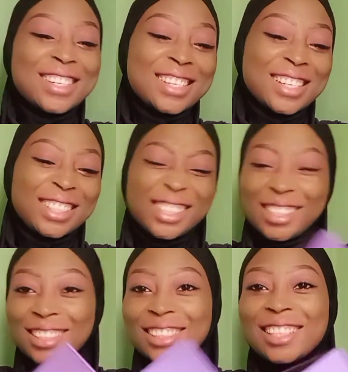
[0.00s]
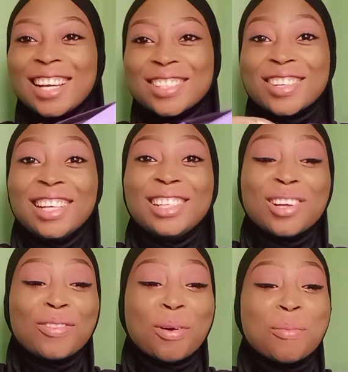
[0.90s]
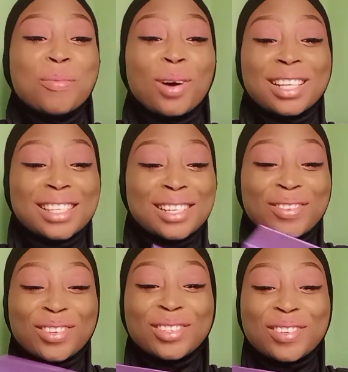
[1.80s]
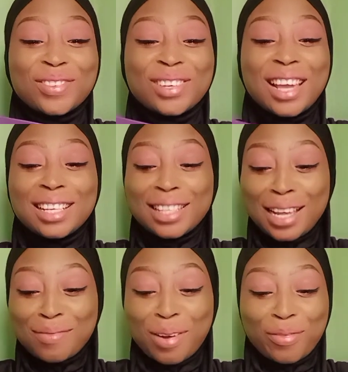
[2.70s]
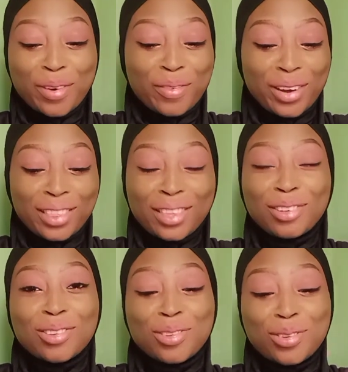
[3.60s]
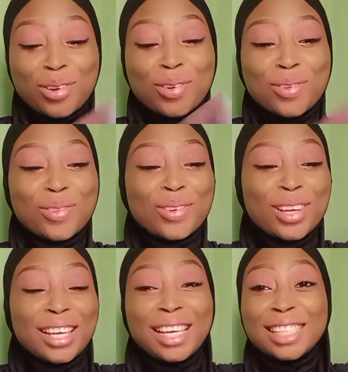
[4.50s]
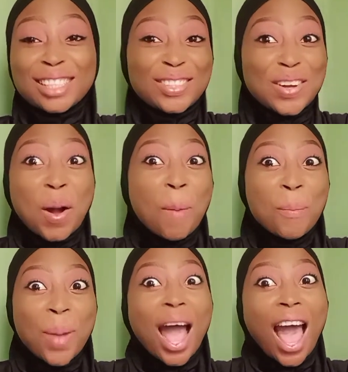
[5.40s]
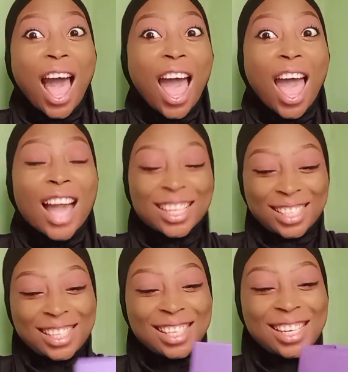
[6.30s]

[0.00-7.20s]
Oh, you guys know I love unboxing in front of you guys. Like, my favorite thing to do is to unbox.